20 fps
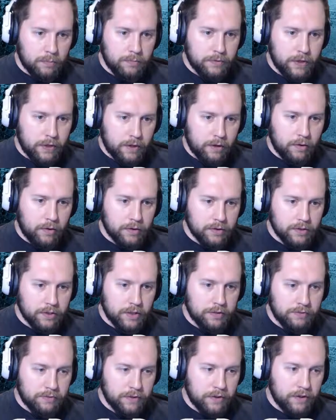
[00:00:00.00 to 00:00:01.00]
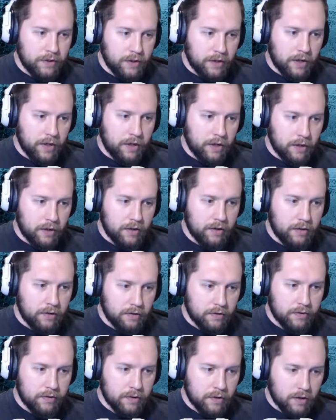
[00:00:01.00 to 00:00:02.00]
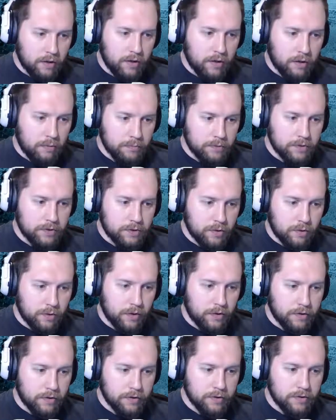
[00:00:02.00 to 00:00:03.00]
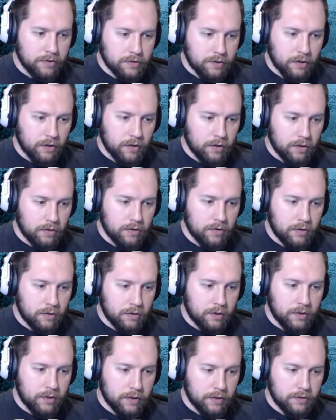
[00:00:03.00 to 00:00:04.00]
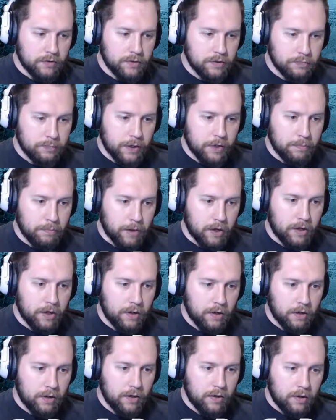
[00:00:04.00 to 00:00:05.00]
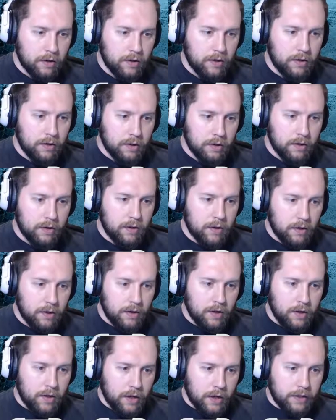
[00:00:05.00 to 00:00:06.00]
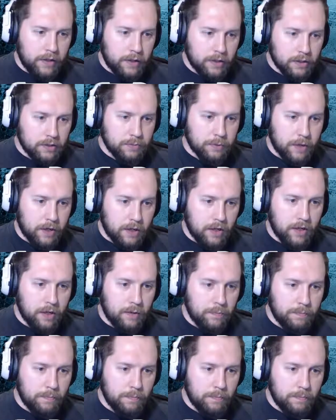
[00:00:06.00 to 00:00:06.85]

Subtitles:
take out your safety and just go get the skull, or the spike pot. And then the spike key.